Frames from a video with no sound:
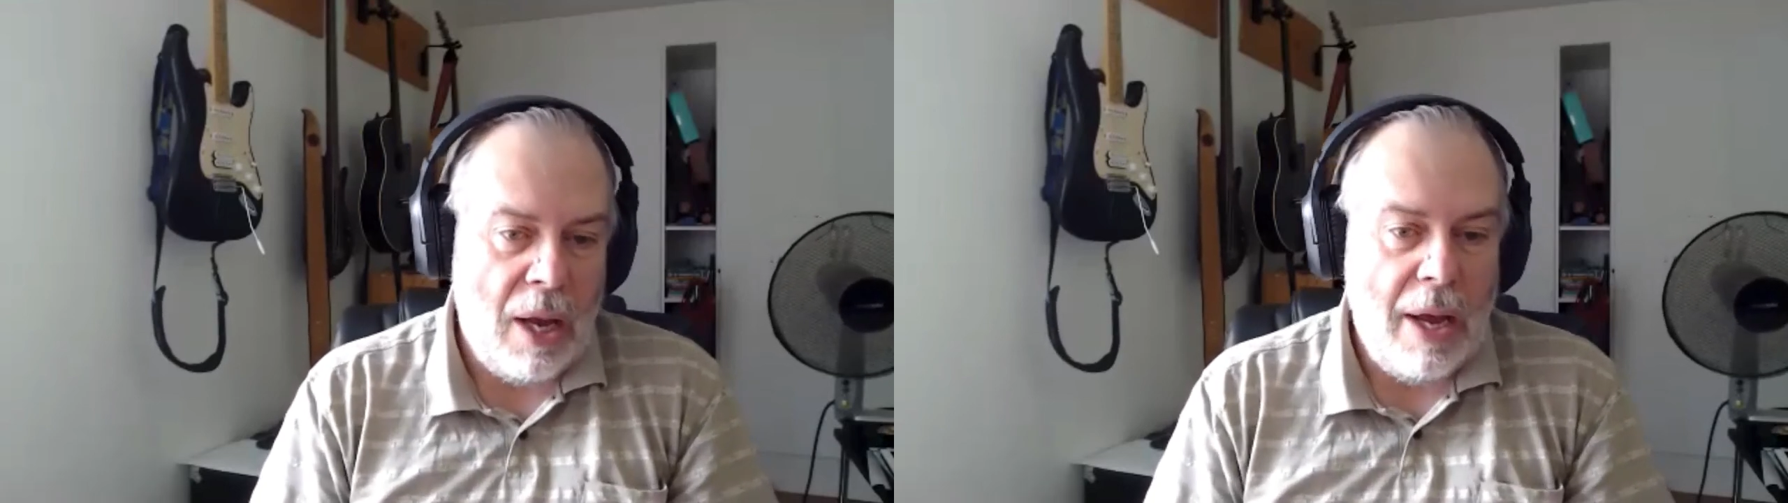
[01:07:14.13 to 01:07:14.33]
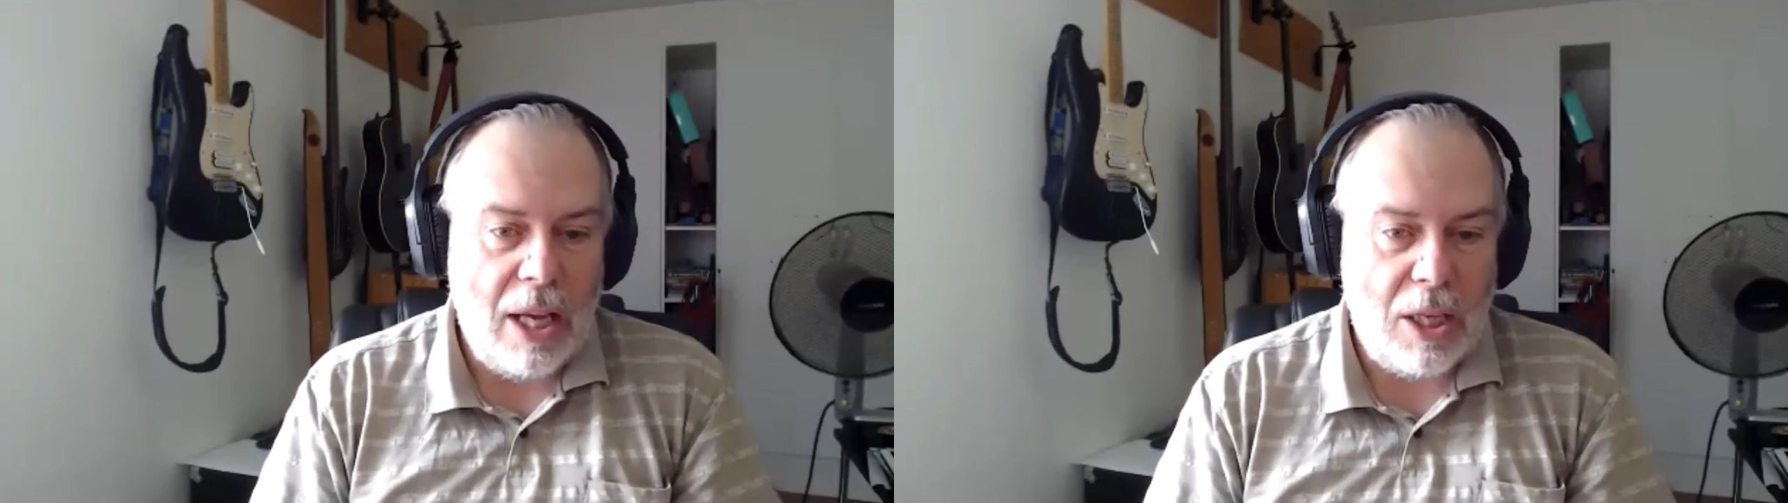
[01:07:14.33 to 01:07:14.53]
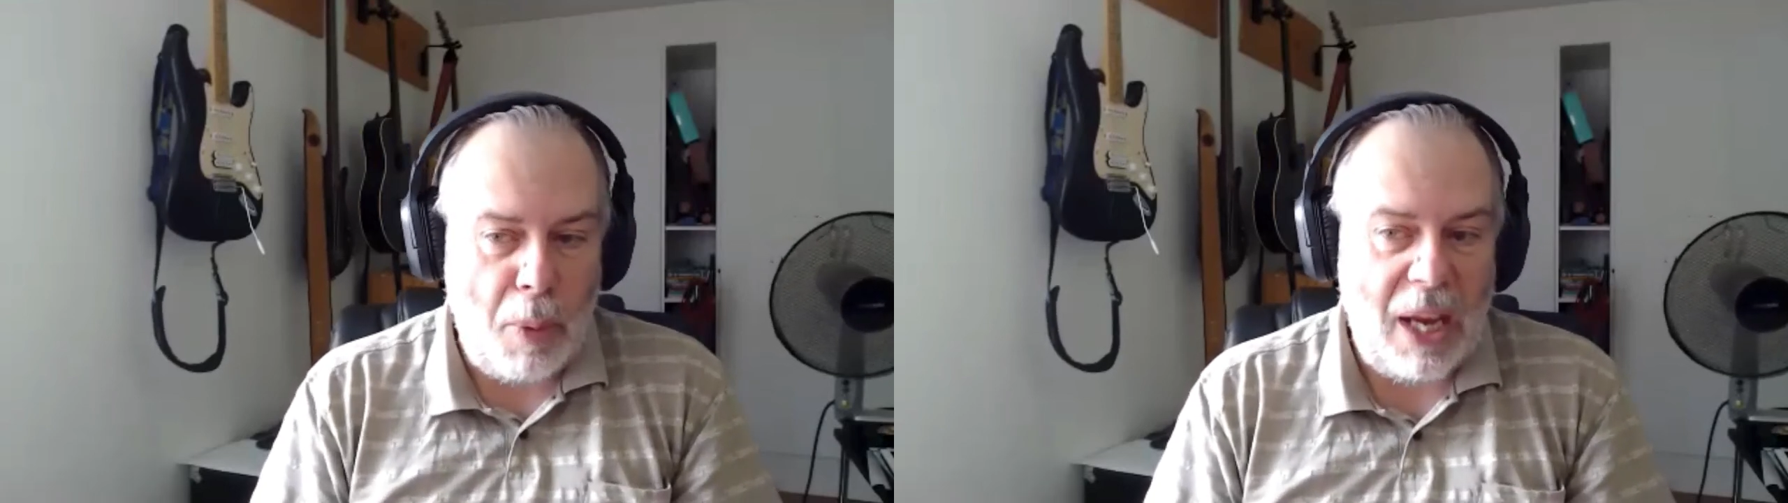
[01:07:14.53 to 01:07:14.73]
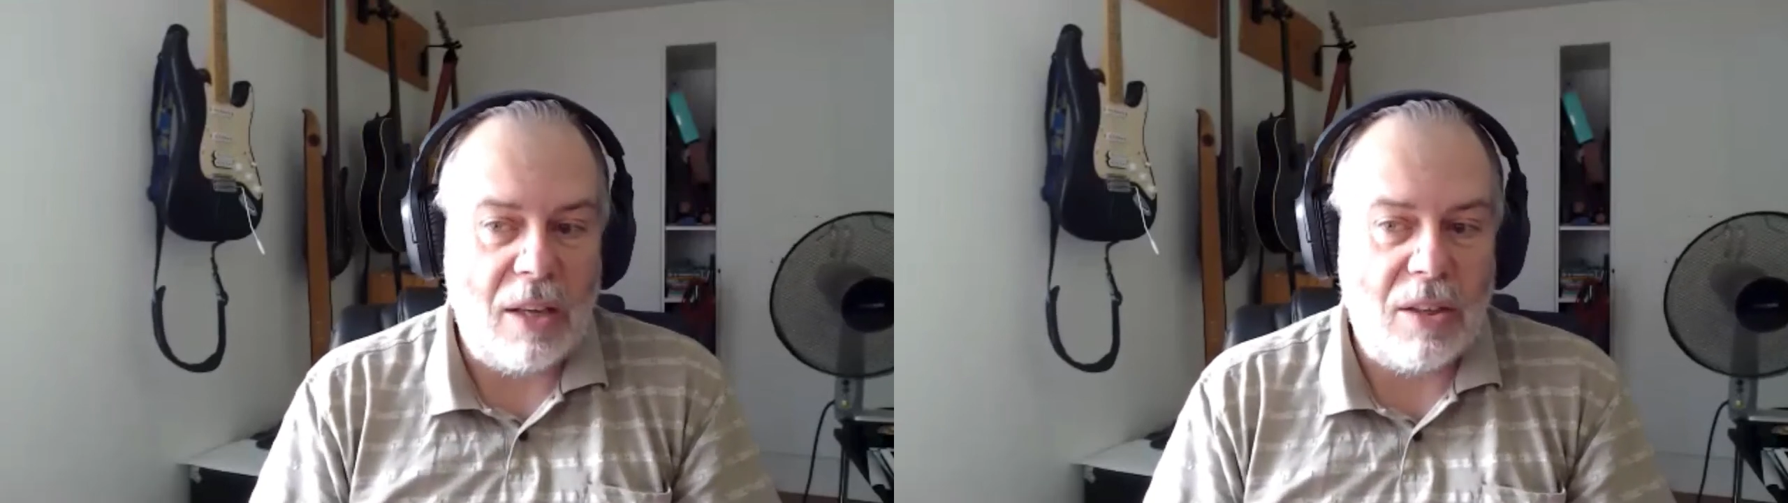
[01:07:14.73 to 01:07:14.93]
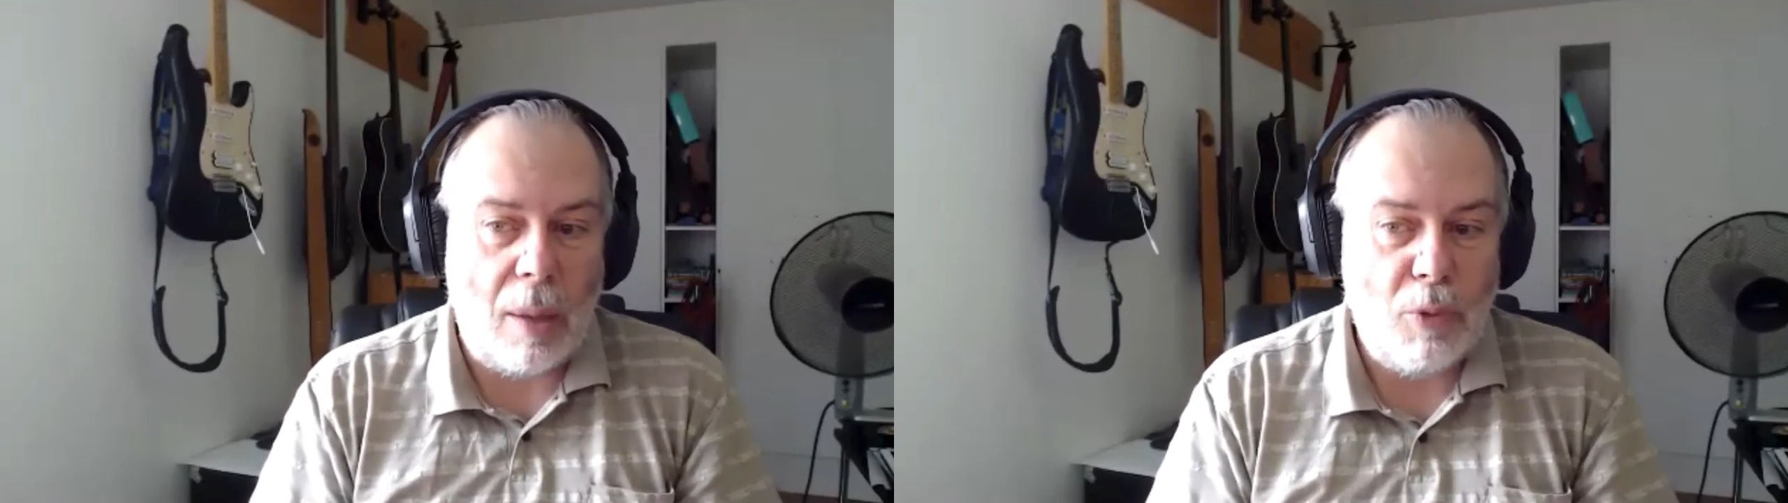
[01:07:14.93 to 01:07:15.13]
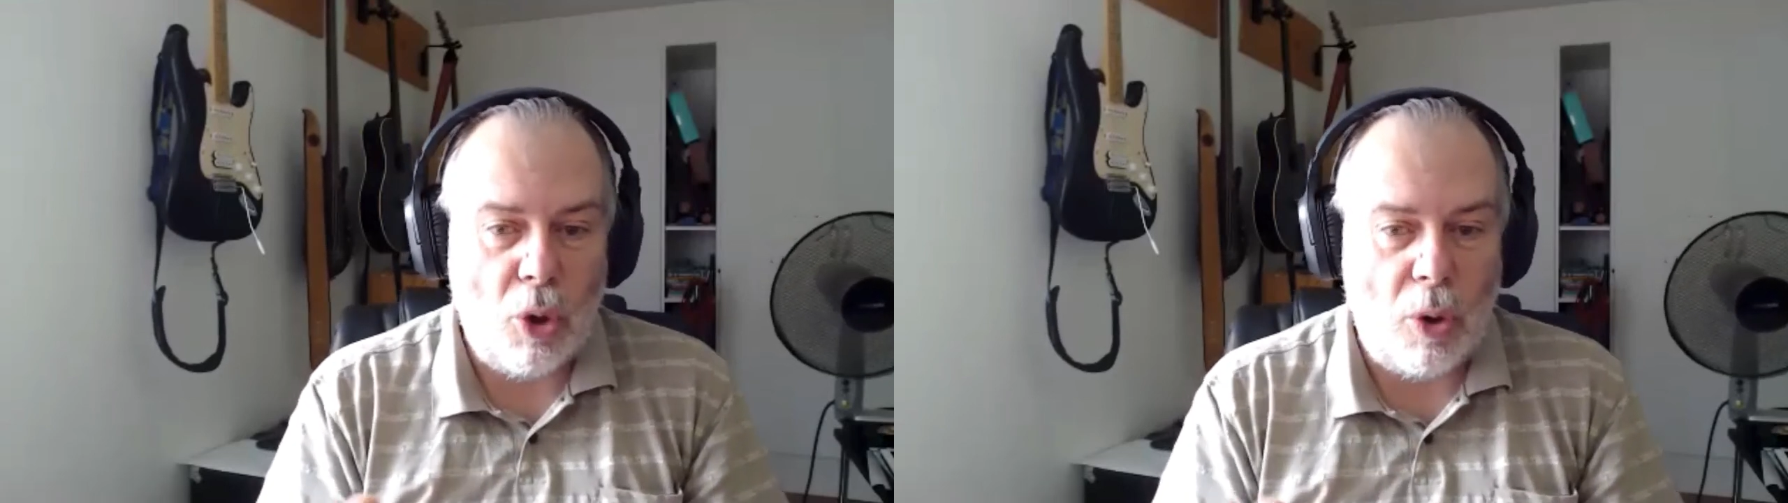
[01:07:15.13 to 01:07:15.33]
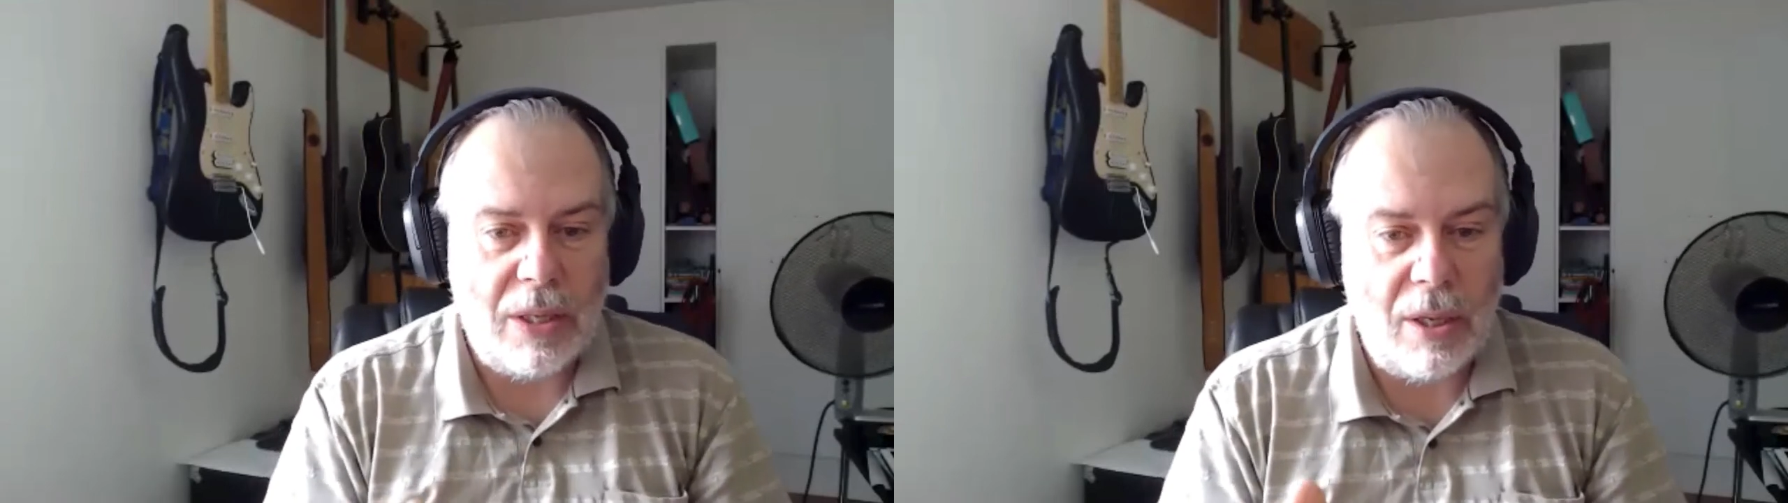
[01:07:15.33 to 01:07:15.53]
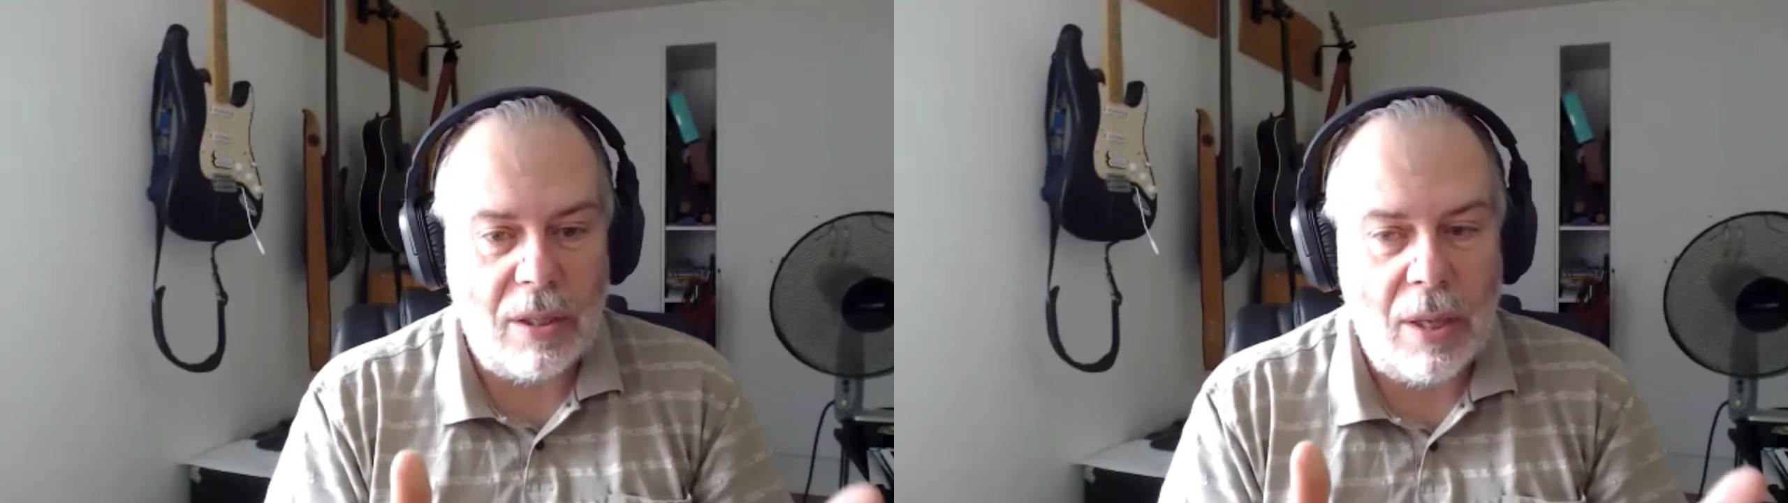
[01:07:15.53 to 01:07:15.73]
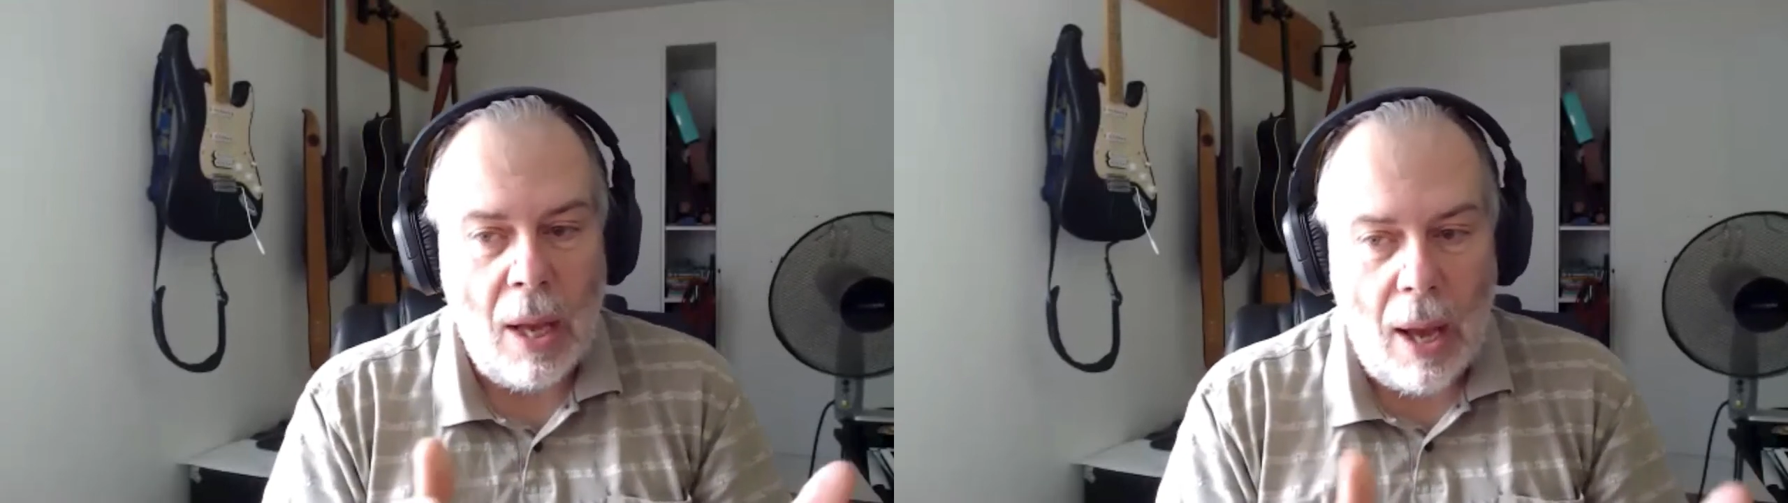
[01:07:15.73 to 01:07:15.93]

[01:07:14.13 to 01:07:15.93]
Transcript: is making some choices